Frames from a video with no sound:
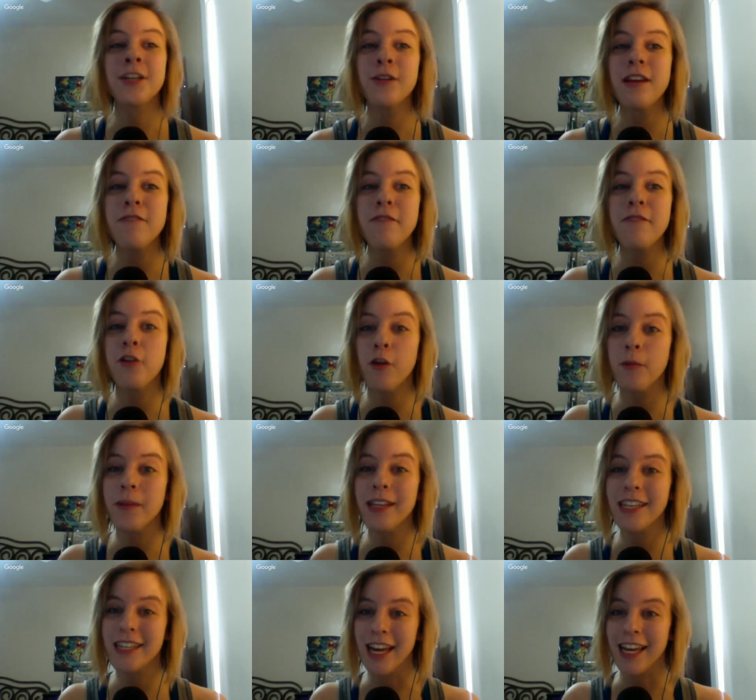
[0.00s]
even
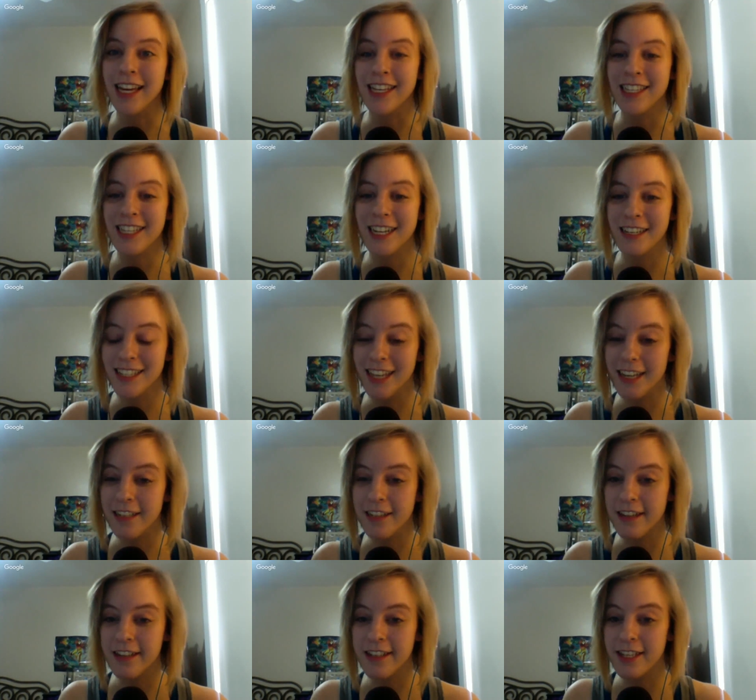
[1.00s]
normally like SNL
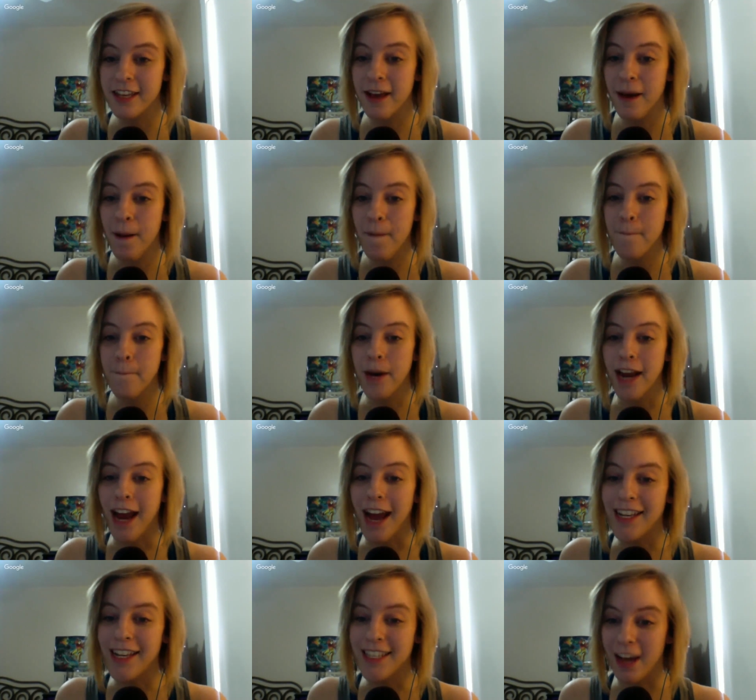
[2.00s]
sketches, but
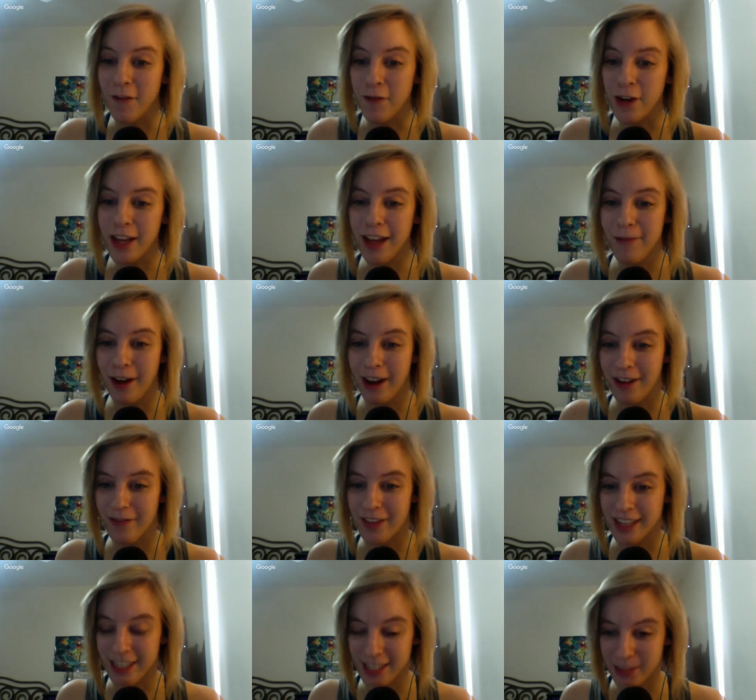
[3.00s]
I definitely
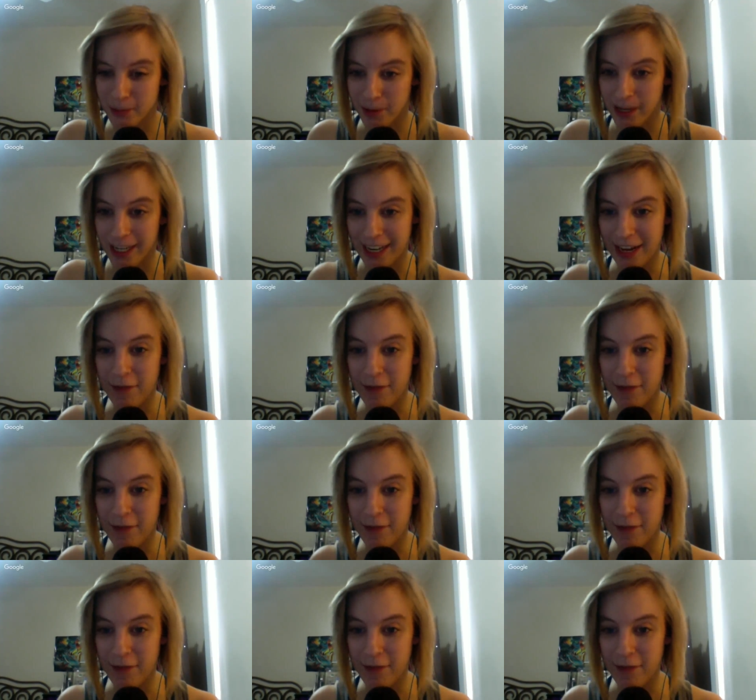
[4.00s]
recommend this one. If you